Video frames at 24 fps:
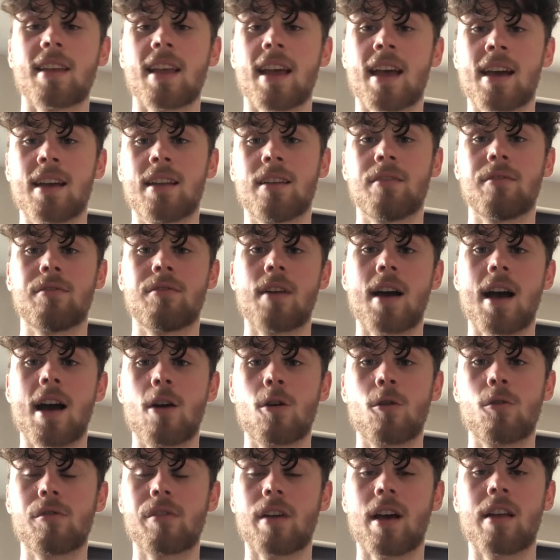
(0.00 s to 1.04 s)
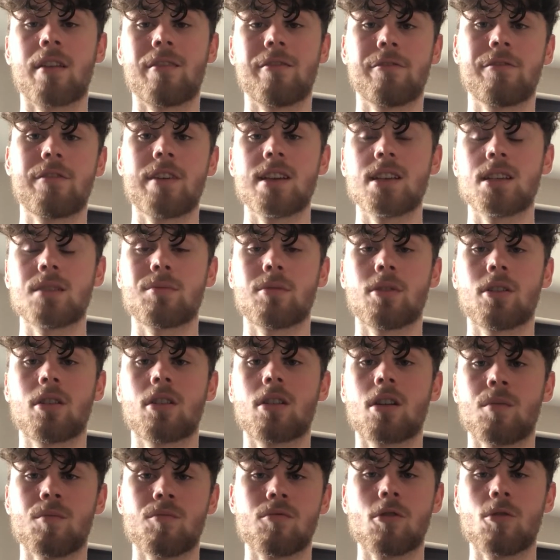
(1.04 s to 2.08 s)
and Valve and
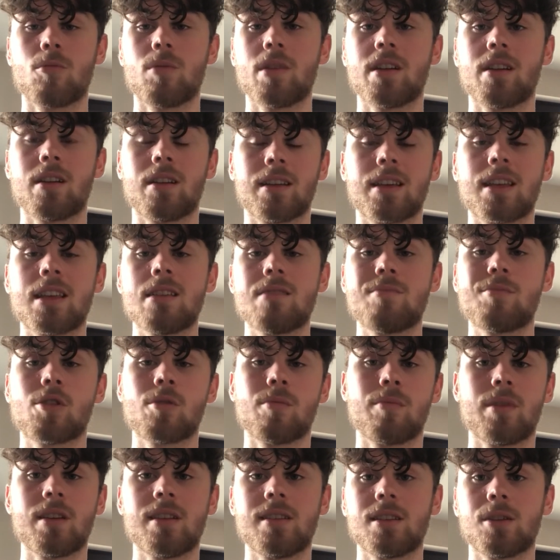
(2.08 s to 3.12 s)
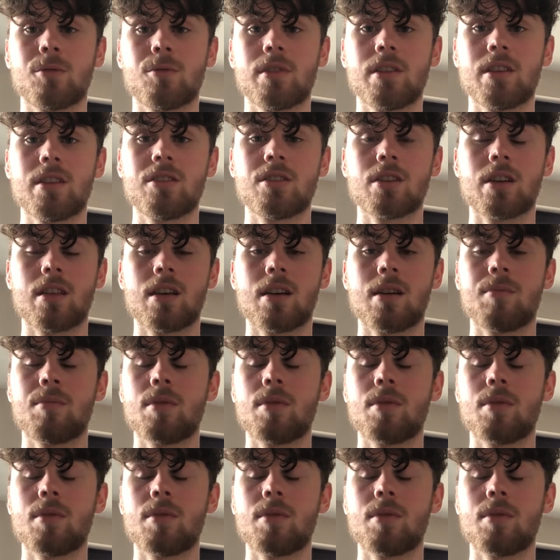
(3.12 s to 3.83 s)
Facebook are probably going to keep competing with each other.